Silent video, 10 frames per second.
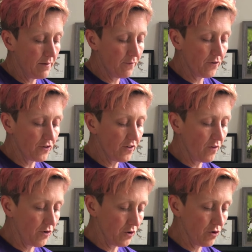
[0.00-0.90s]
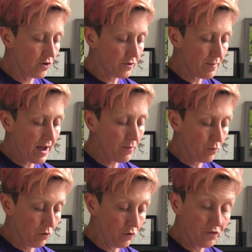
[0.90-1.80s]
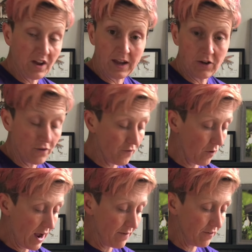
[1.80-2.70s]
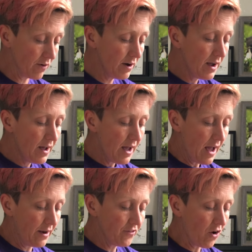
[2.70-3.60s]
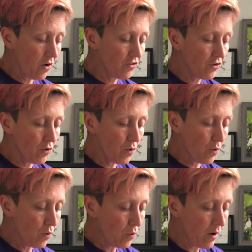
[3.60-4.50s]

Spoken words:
First of all, your hooked mat will take you forever, and it's also